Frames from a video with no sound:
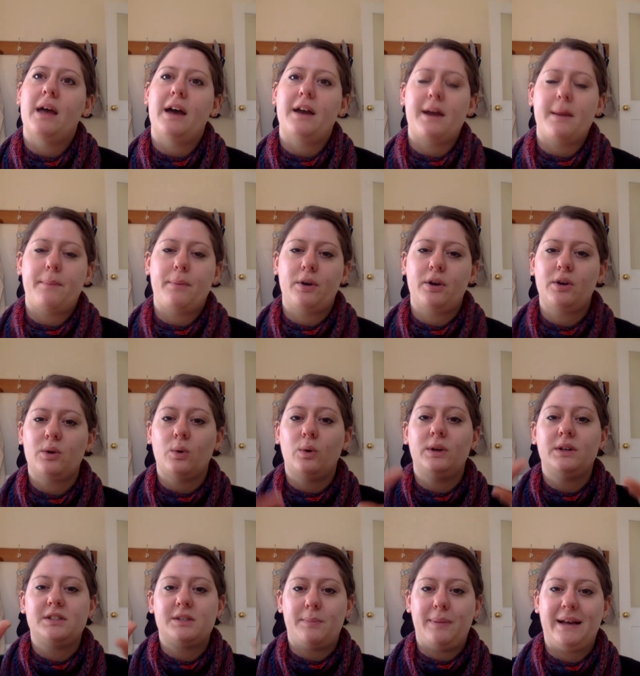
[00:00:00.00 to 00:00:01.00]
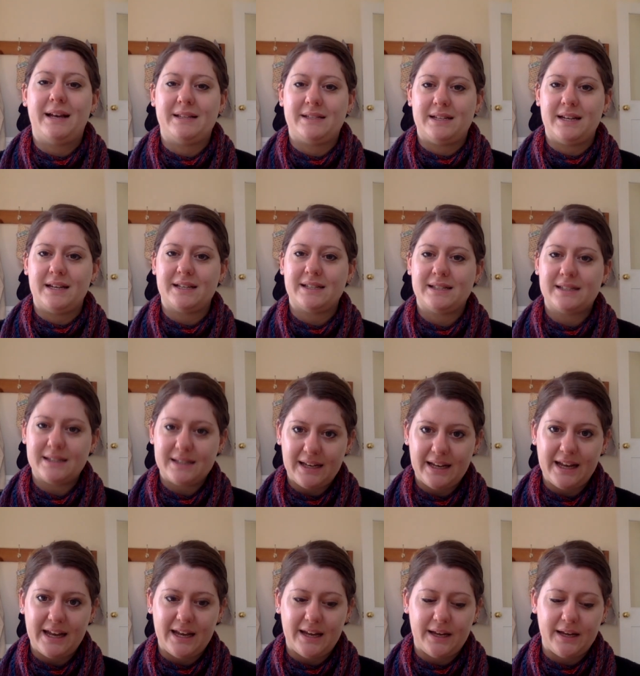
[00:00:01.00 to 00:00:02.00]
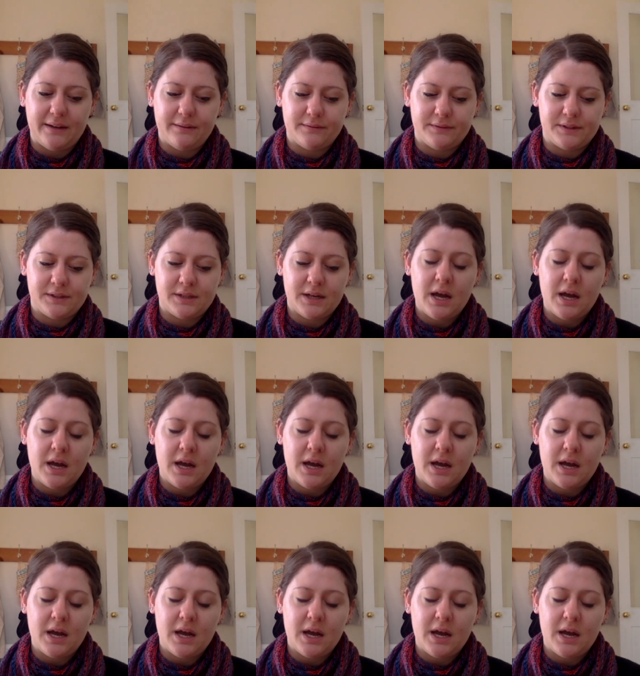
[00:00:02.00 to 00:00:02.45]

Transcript: And I put it all into plastic sleeves.